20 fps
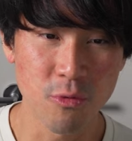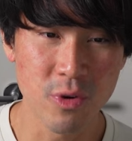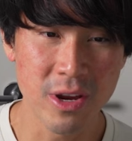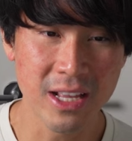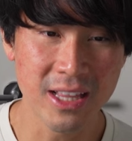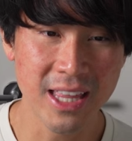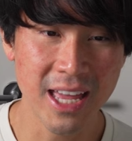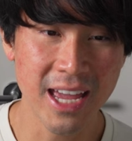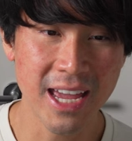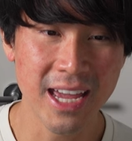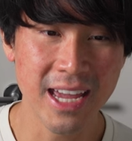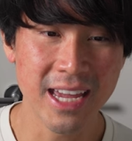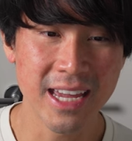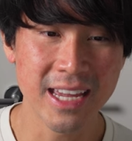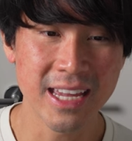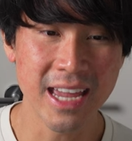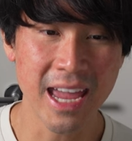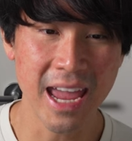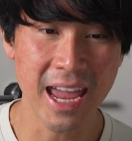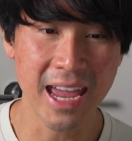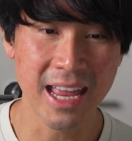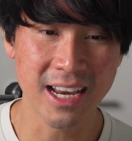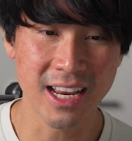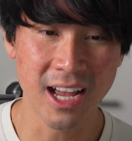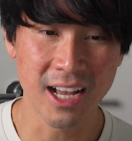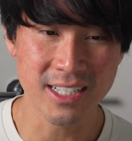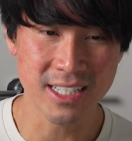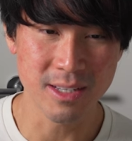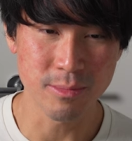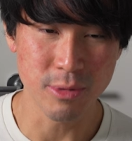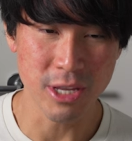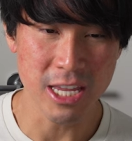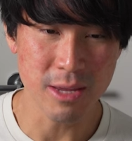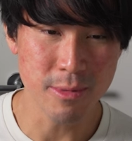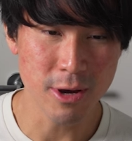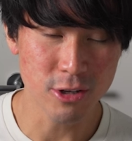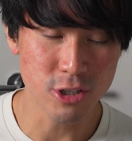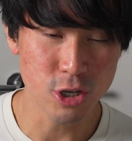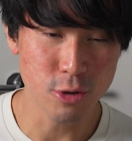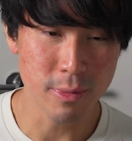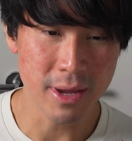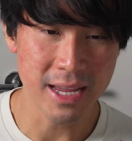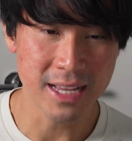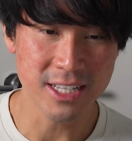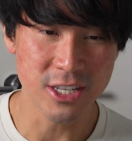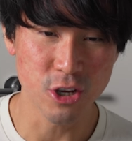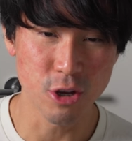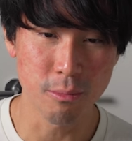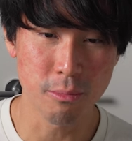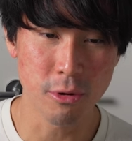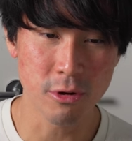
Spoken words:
relay and custom email domains you can